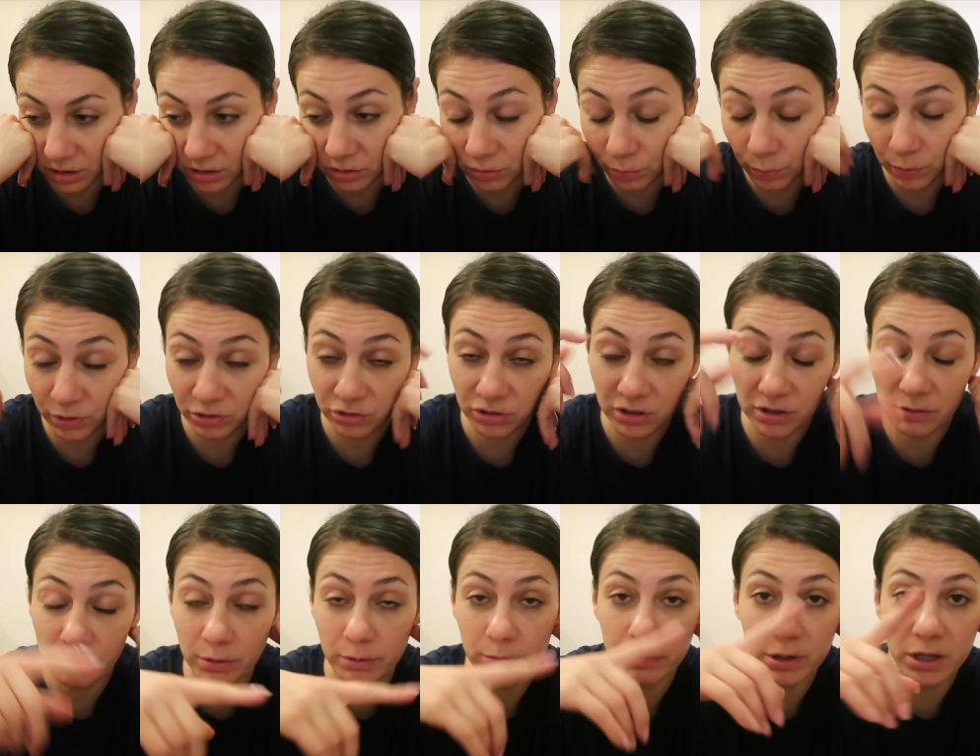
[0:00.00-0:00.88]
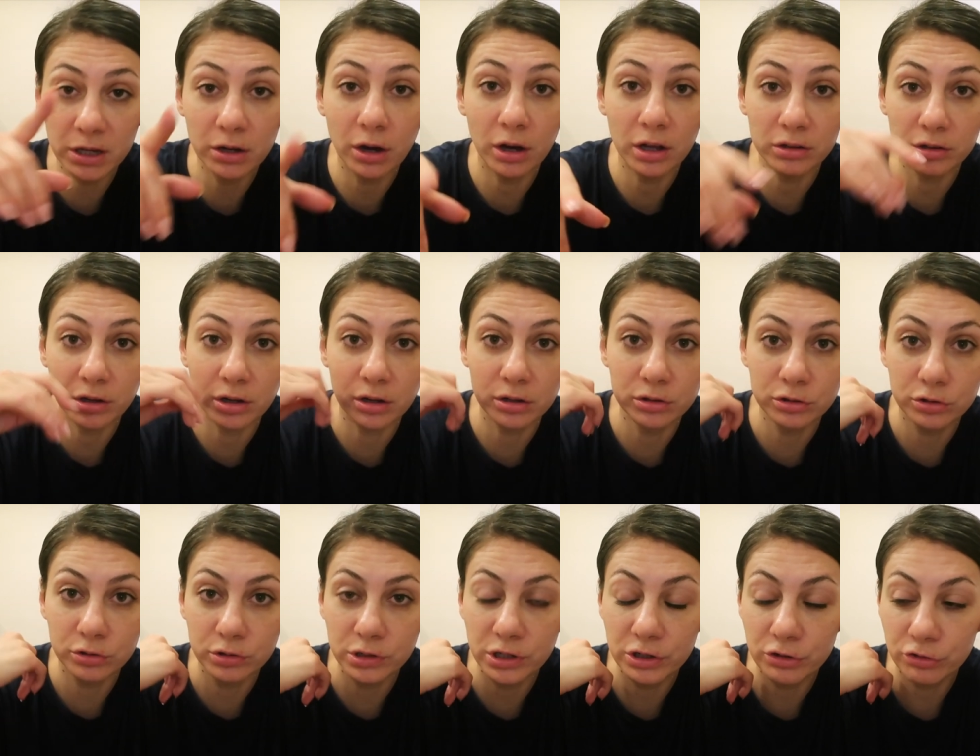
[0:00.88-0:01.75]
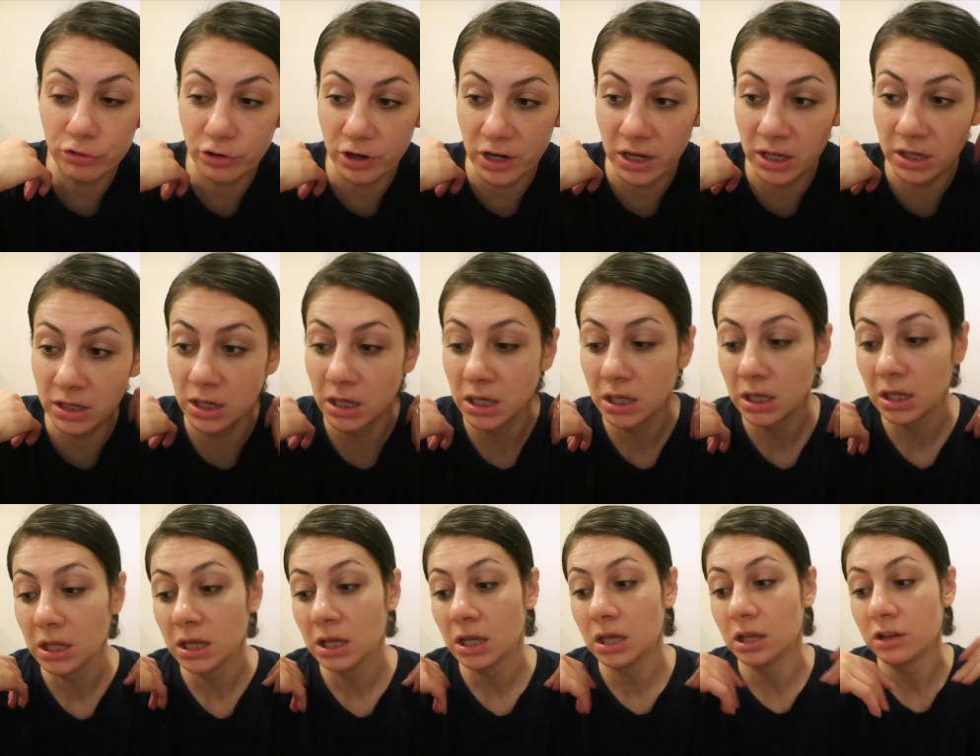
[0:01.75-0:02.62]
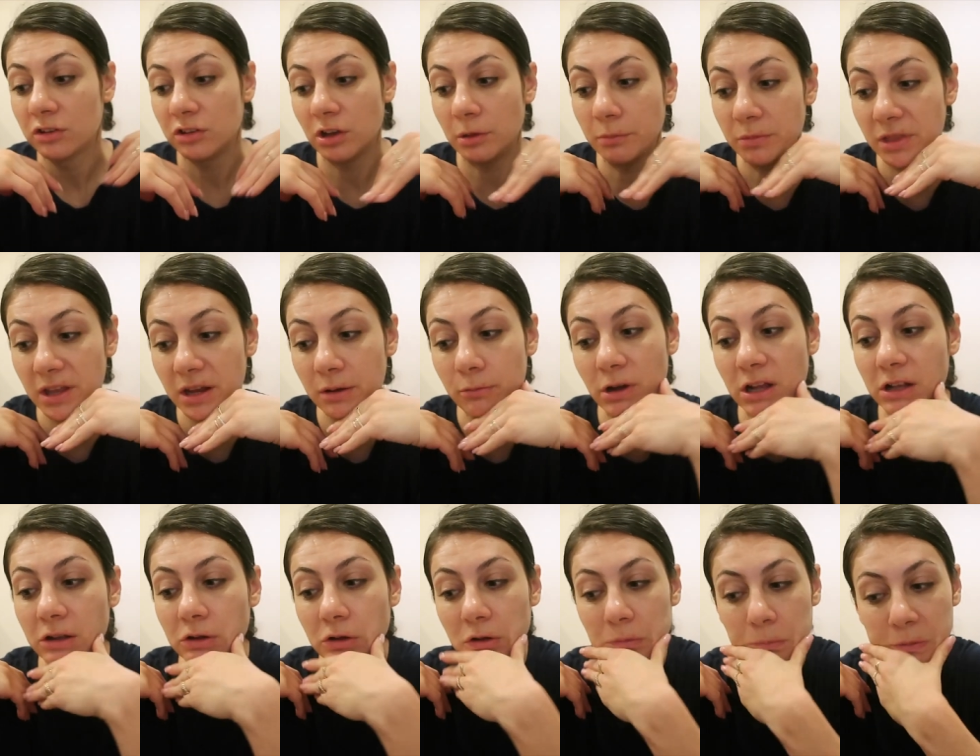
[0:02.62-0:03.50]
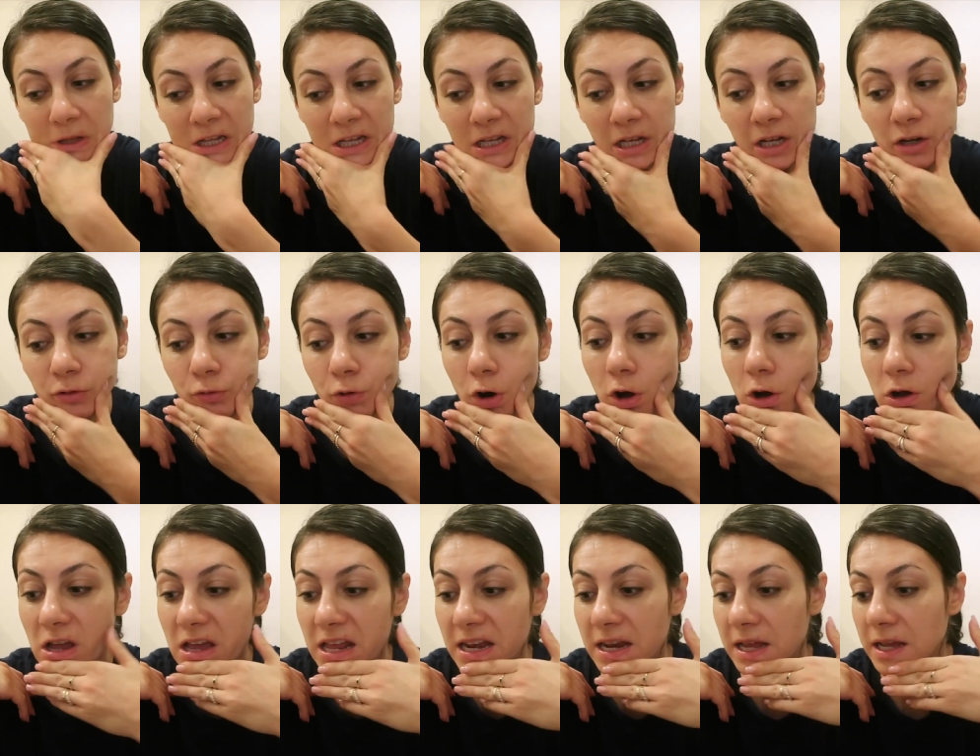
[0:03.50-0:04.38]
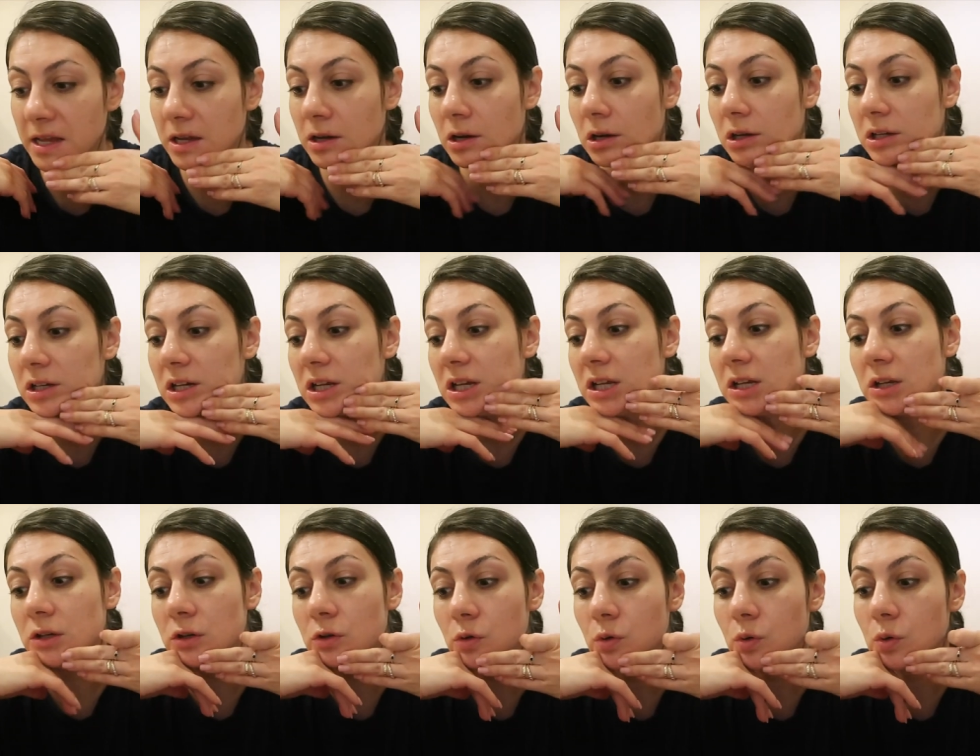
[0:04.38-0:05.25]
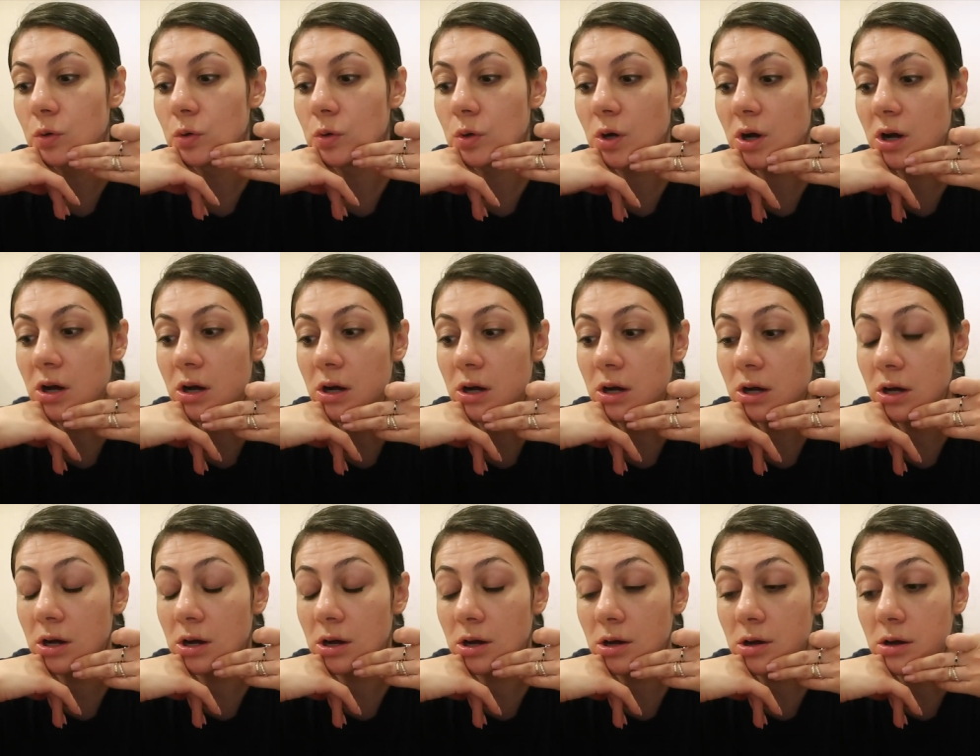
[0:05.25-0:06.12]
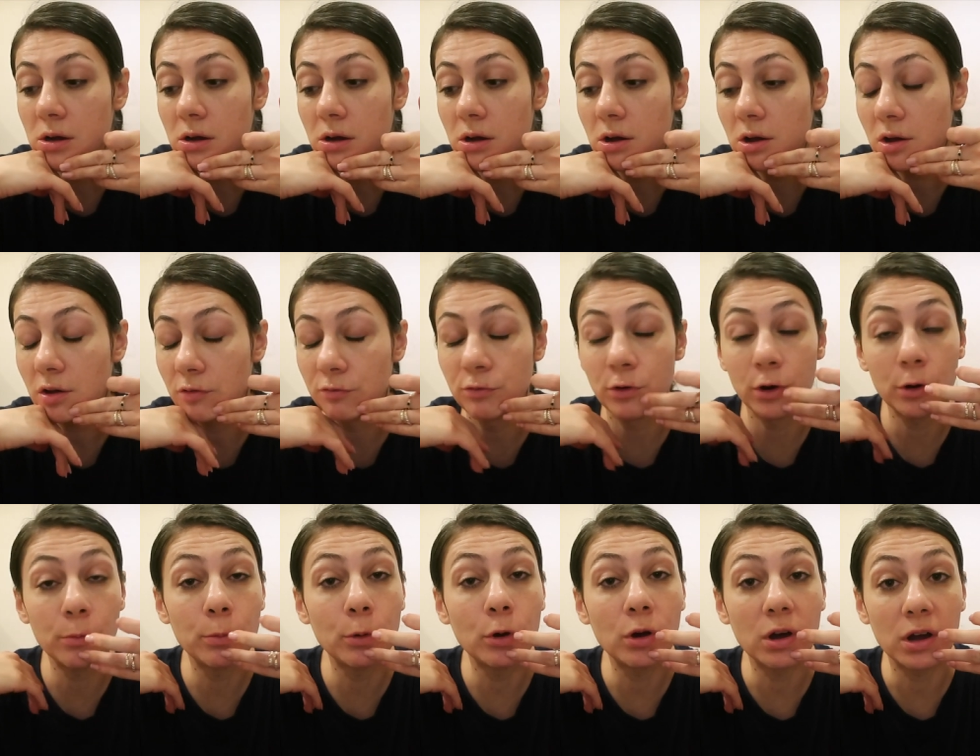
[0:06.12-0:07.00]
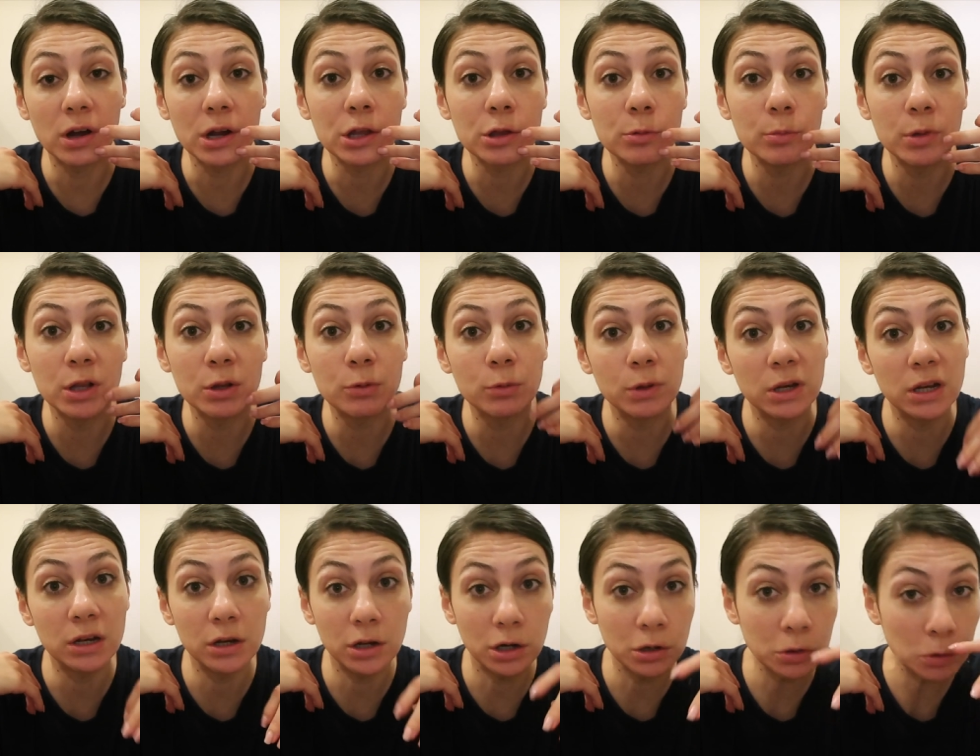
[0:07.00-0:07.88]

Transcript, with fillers: especially when we got onto the train, something went completely wrong and I got into uh, a verbal argument with an